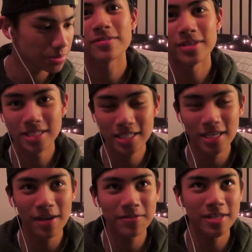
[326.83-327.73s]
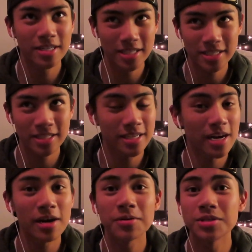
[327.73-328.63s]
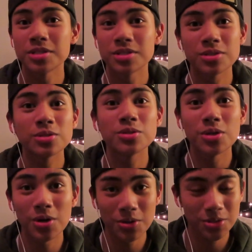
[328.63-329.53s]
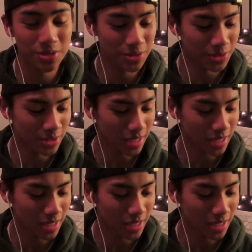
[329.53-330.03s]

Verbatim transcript: One day after conditioning, I was so sore.